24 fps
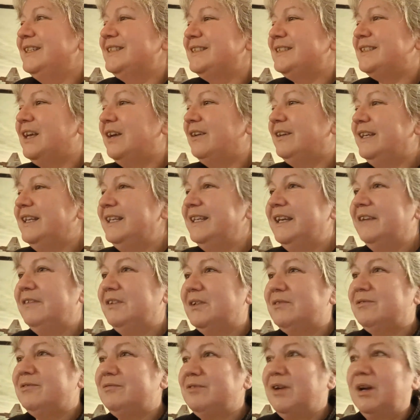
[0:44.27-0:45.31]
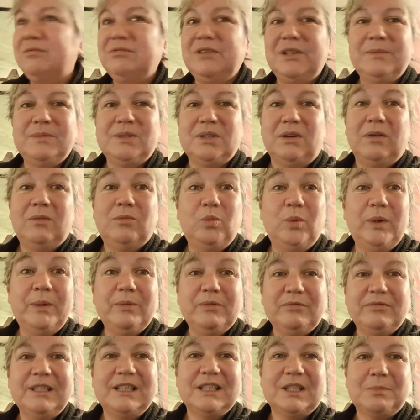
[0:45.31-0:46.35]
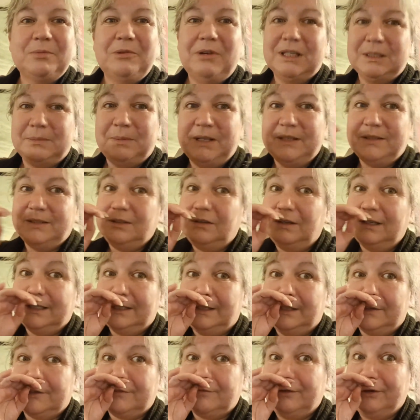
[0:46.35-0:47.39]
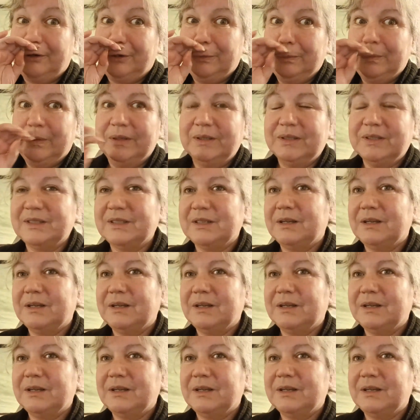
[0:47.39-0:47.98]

So I'm going to give you a room tour. We were really surprised by the size of this room.